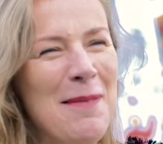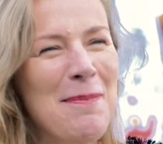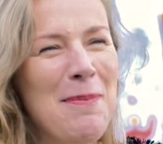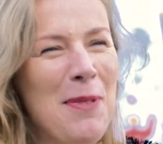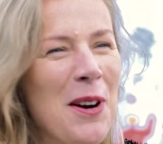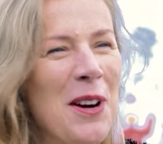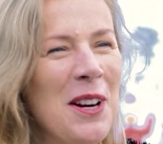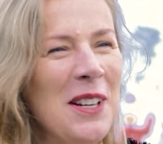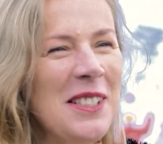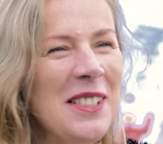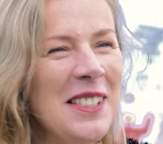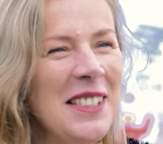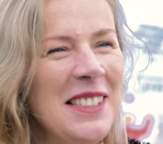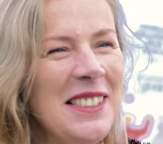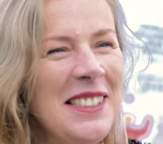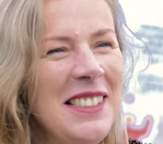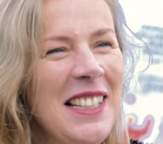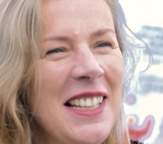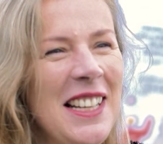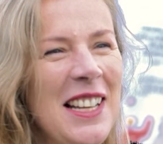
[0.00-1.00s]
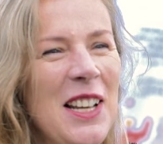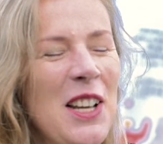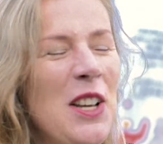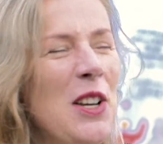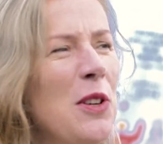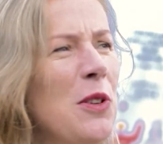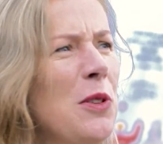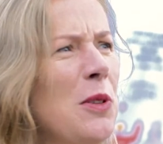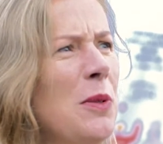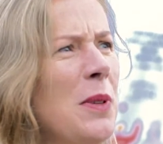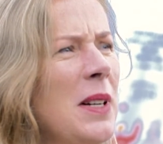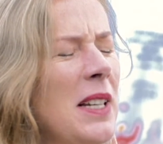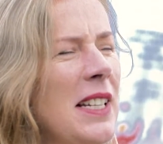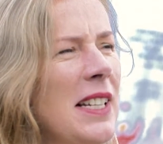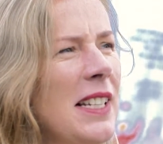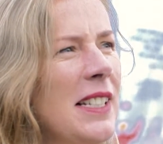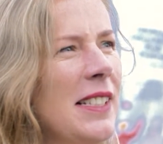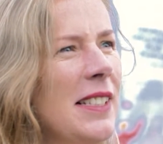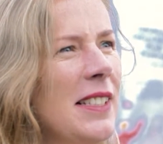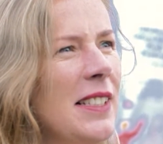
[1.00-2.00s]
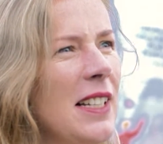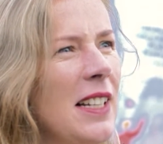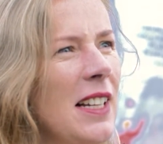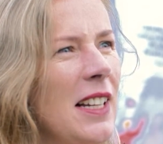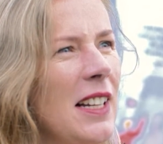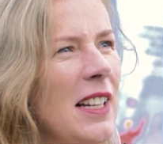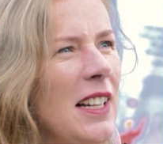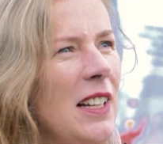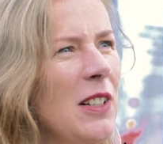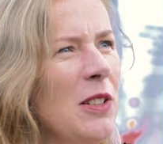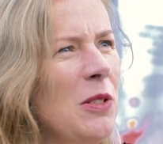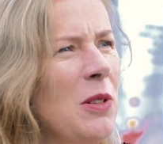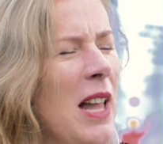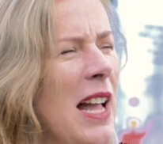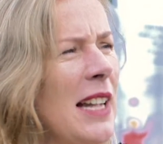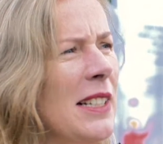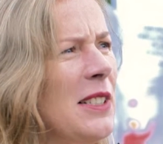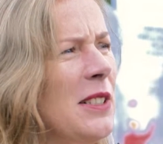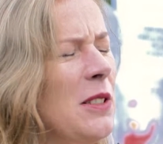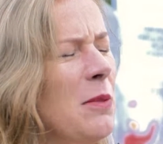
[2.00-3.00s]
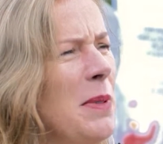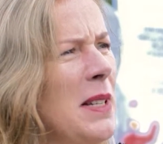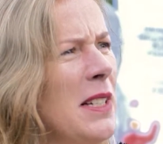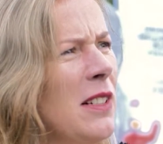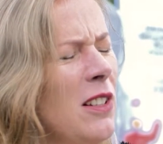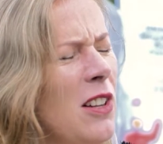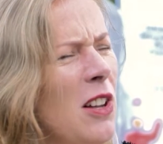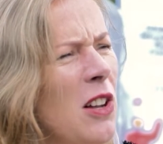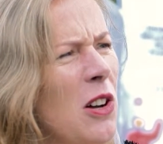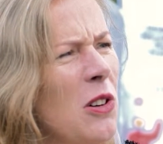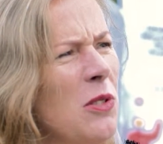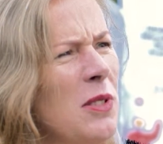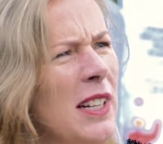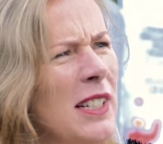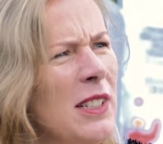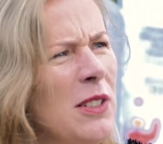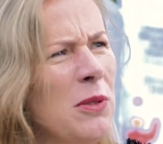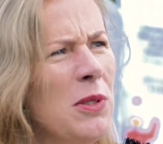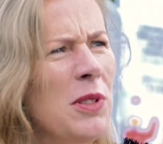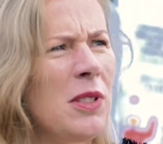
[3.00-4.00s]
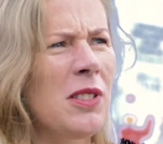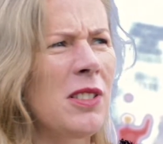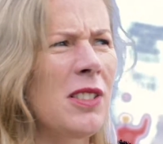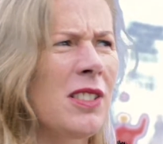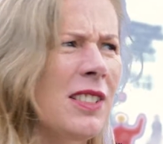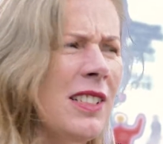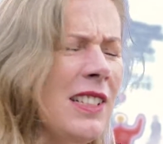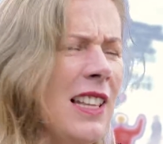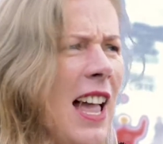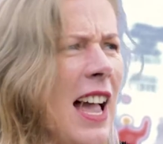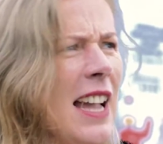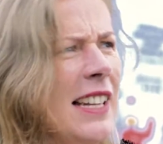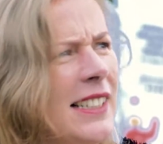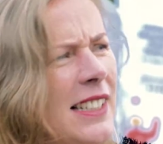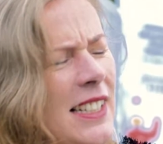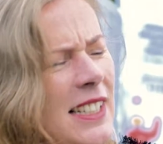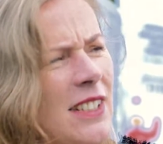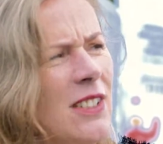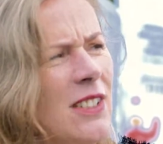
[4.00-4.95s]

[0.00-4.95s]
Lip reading: person who likes to be alone and who's slightly